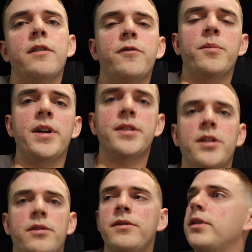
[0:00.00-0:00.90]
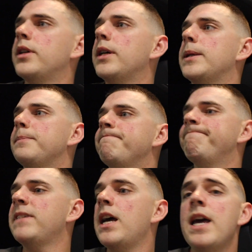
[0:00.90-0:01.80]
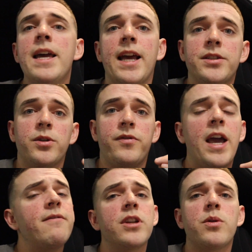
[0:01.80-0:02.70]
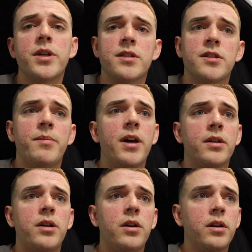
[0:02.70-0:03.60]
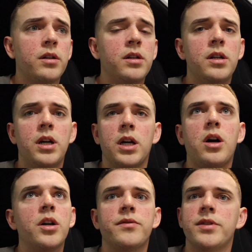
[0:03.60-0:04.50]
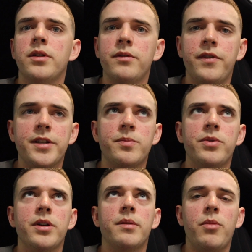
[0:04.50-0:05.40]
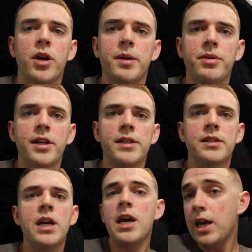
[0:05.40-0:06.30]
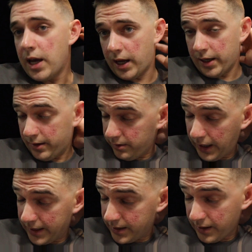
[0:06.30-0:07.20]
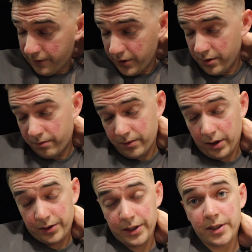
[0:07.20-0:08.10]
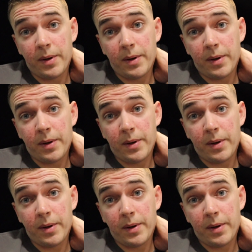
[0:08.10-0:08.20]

for myself. Yeah, so if you have any questions about the car, Cars for Sale on Facebook, Marketplace, and like I said, if you are serious